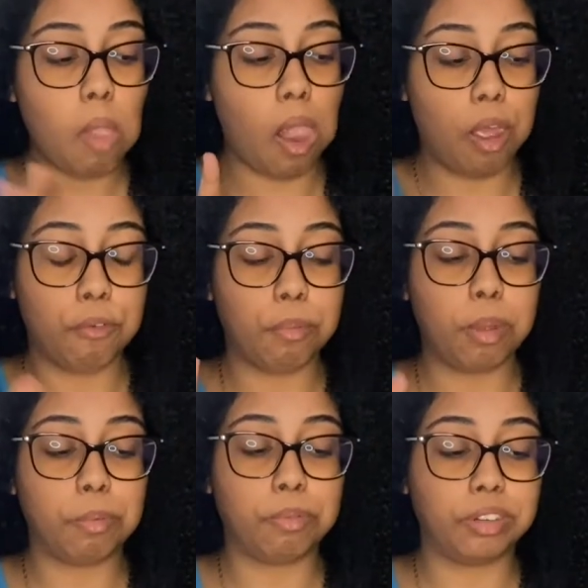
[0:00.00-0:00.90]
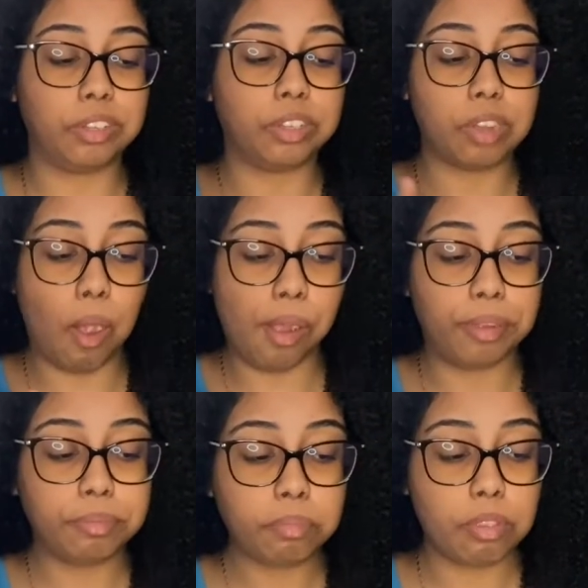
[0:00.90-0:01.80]
I don't remember what he
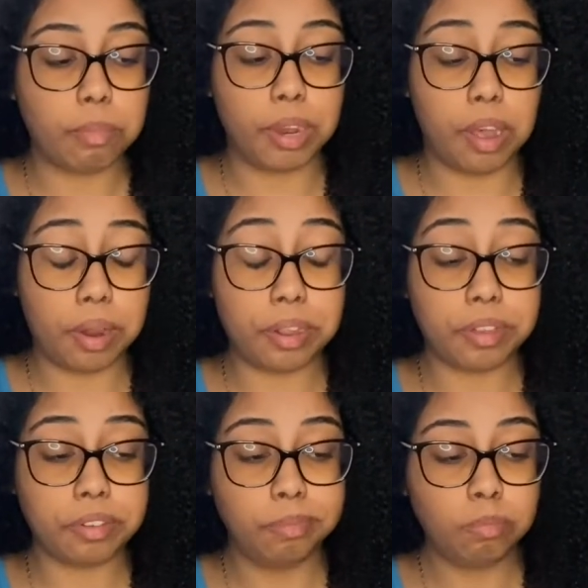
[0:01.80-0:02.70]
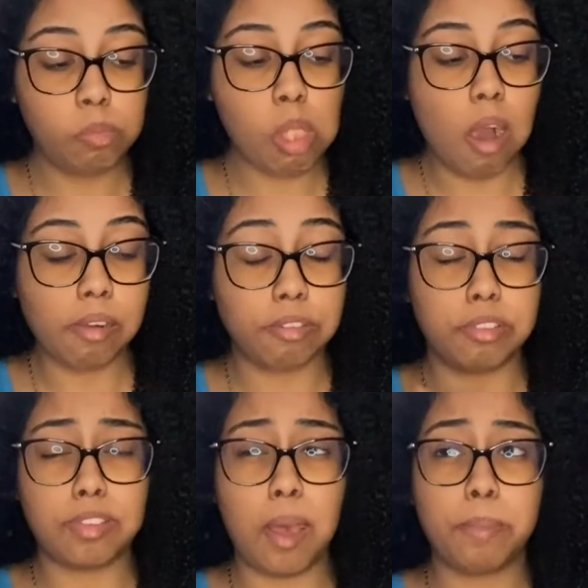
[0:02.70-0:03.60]
said, to be honest, because
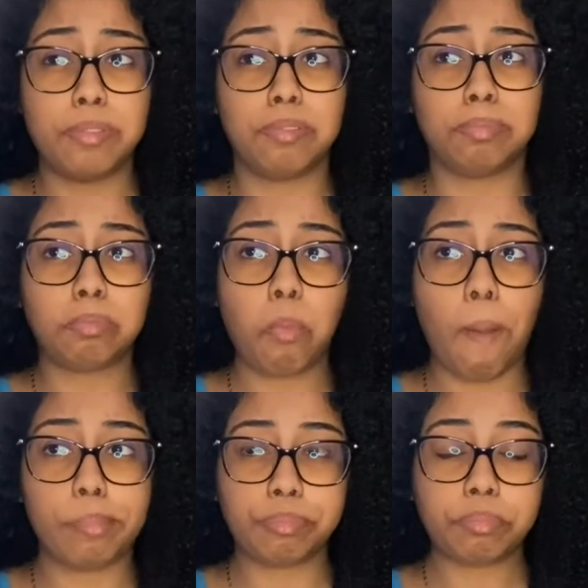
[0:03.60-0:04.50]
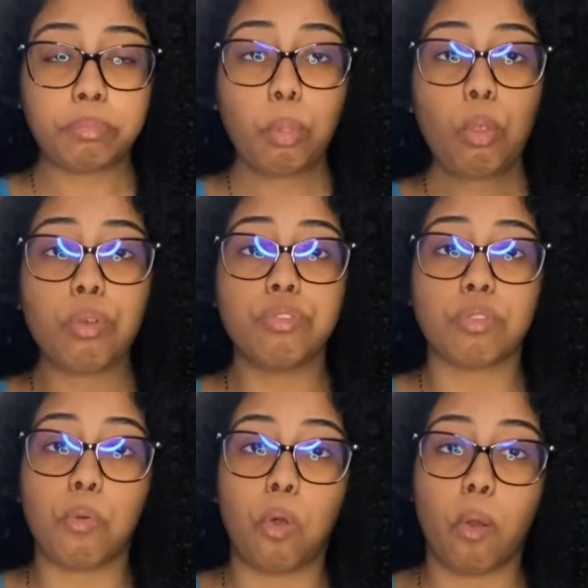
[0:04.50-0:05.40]
this happened
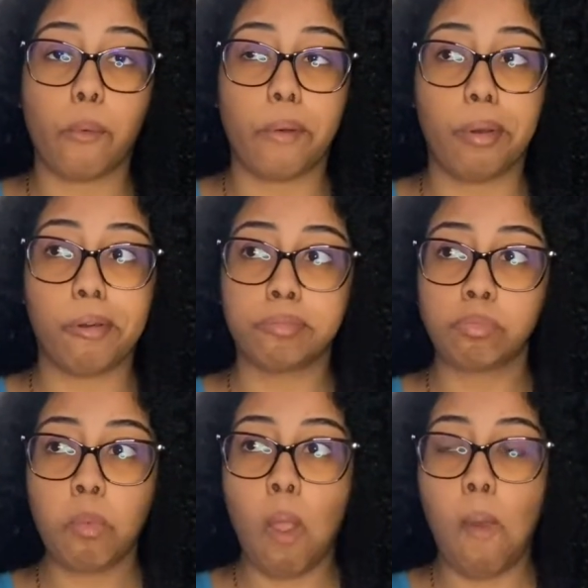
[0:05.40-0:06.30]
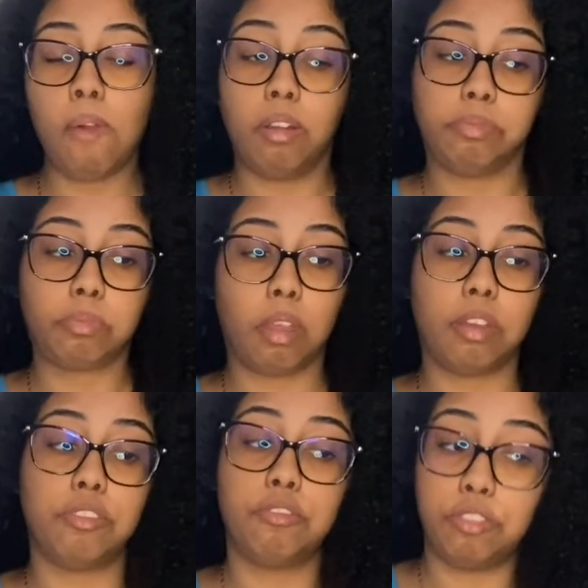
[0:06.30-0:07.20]
so long ago. I
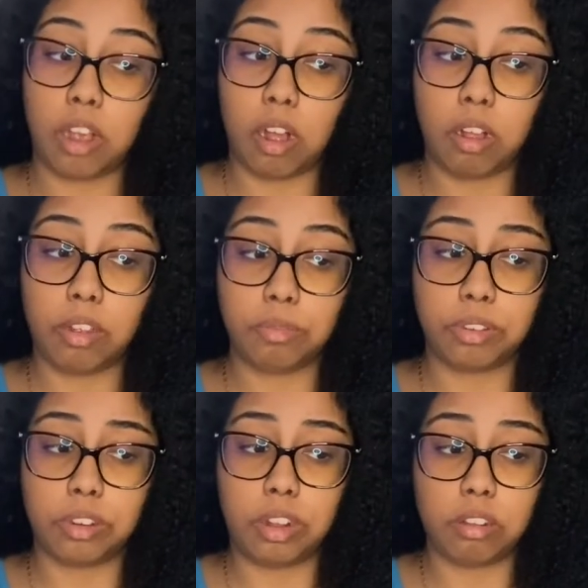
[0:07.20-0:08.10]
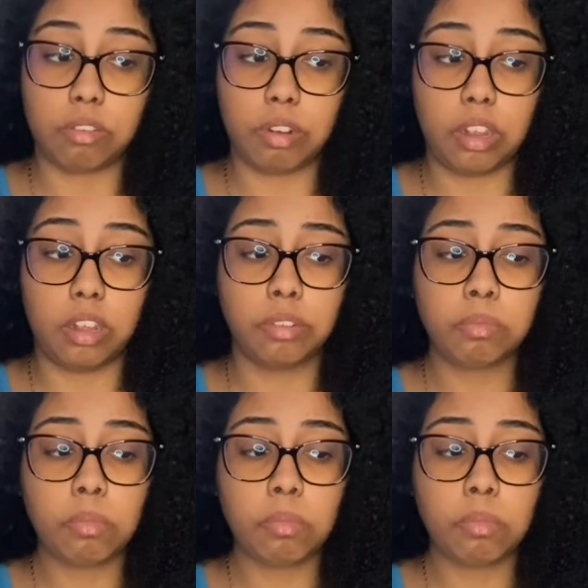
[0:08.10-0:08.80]
told y'all I was in eighth grade.